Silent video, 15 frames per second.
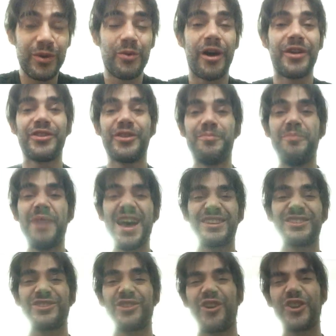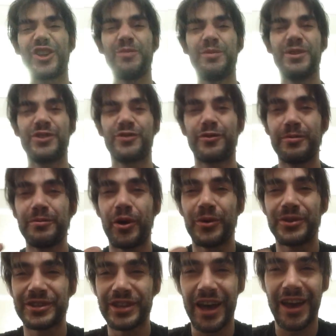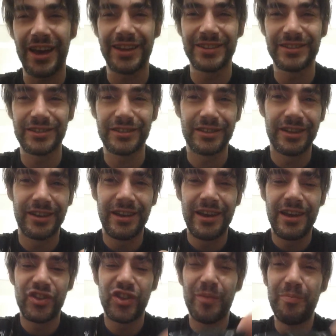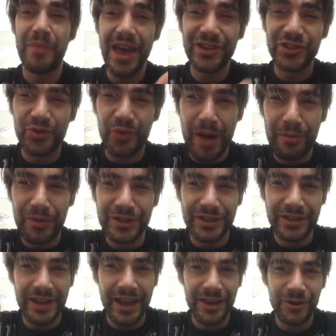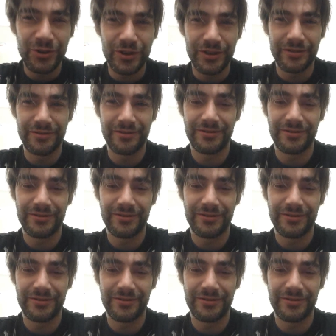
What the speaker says: We want the best arguments from both sides, the best representation.